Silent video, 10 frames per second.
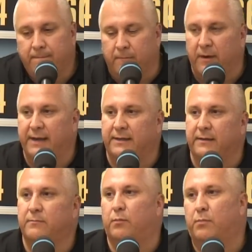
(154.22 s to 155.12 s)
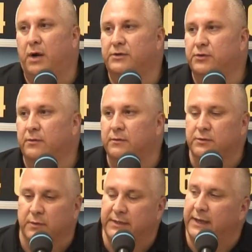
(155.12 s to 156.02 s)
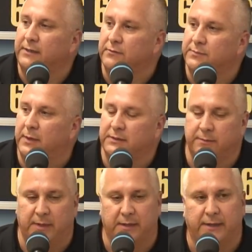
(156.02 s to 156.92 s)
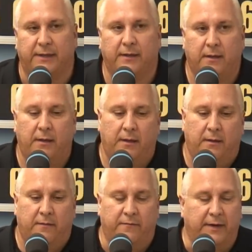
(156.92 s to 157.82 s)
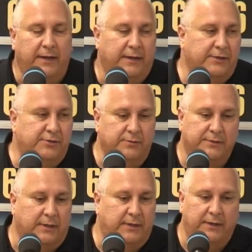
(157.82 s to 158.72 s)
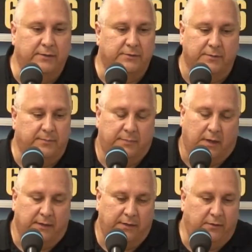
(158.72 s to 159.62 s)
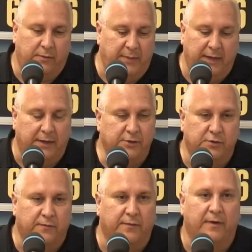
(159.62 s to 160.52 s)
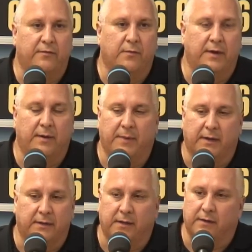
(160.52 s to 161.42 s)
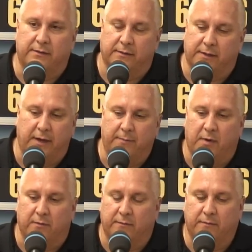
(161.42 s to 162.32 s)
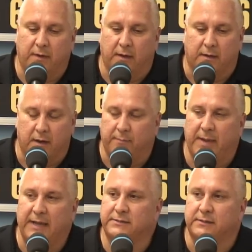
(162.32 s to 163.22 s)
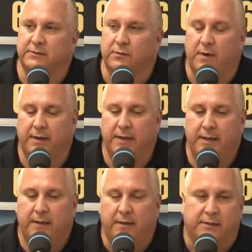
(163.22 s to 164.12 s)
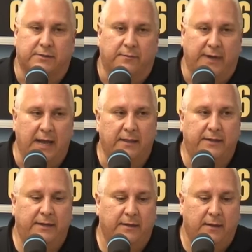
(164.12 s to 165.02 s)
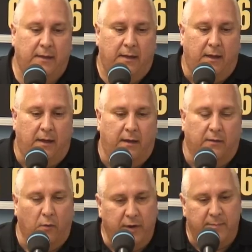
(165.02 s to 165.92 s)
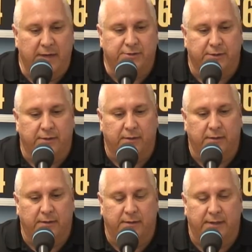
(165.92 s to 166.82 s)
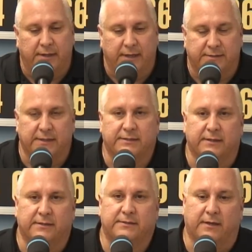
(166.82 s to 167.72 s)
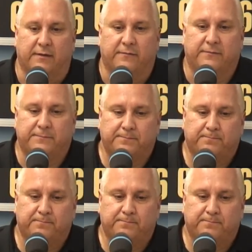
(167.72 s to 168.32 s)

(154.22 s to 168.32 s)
Granted, broad shoulders will take the responsibility. Funding issues continues to continue to be an issue for everyone. I'm not going to talk to you tonight about uh, cutbacks and so on. It's a reality. Uh, Lloyd mentioned earlier the existence of